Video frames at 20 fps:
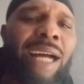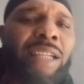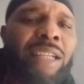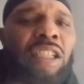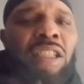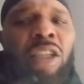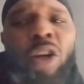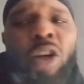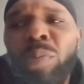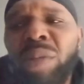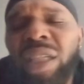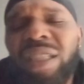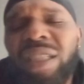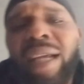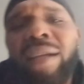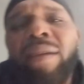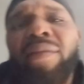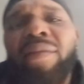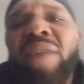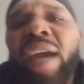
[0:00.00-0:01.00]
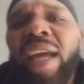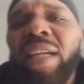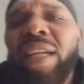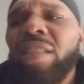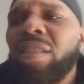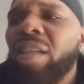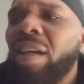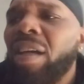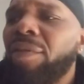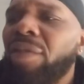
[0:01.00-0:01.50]
I just hope he take
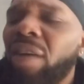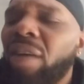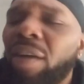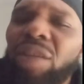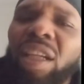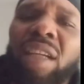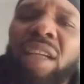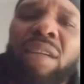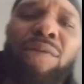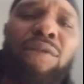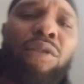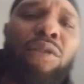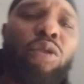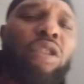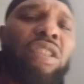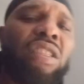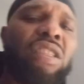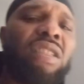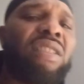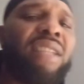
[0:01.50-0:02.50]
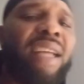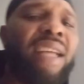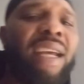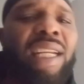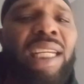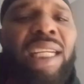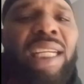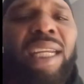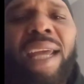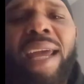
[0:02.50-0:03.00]
advantage of, of the influences
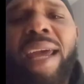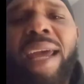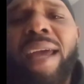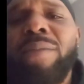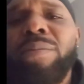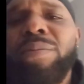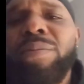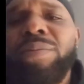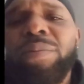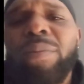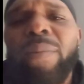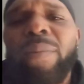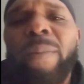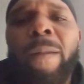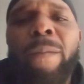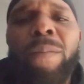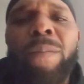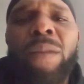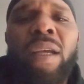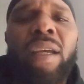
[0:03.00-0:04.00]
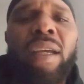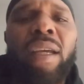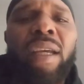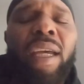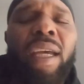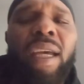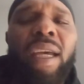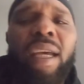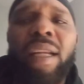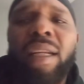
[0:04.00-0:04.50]
that he got
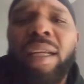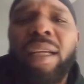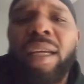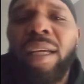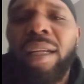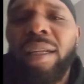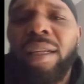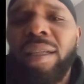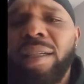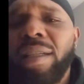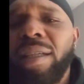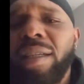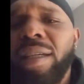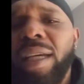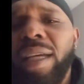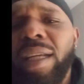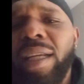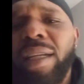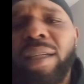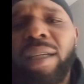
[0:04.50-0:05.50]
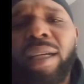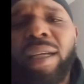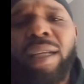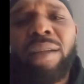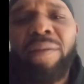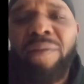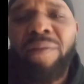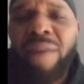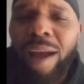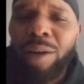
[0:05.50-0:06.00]
and, and and
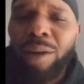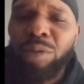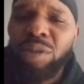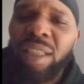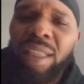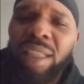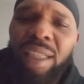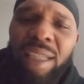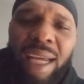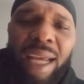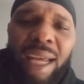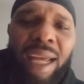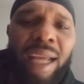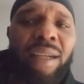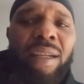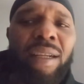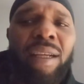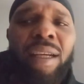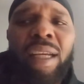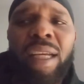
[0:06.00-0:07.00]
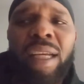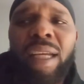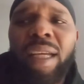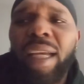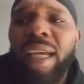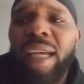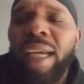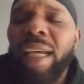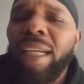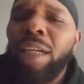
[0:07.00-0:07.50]
and the followers he got,
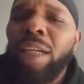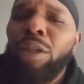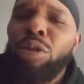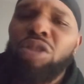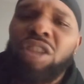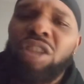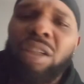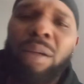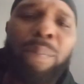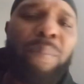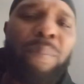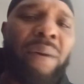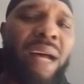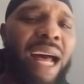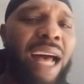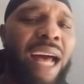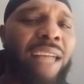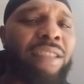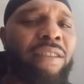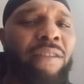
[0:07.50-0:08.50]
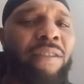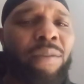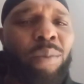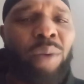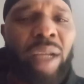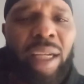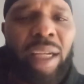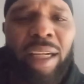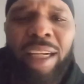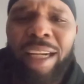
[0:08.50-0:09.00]
and he do something positive
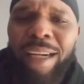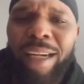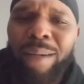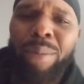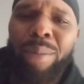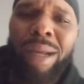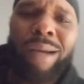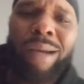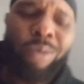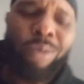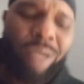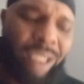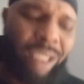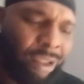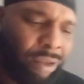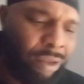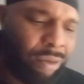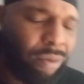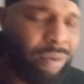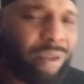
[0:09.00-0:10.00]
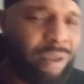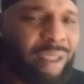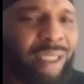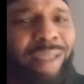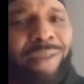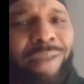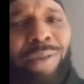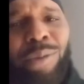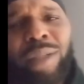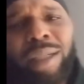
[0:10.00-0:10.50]
with it. It ain't about what he doing.
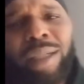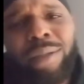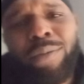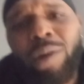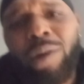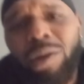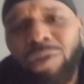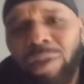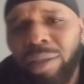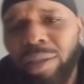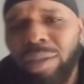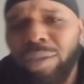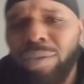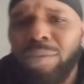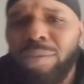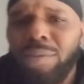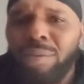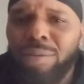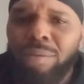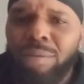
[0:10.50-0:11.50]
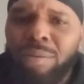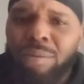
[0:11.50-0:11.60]
He do what he want to do.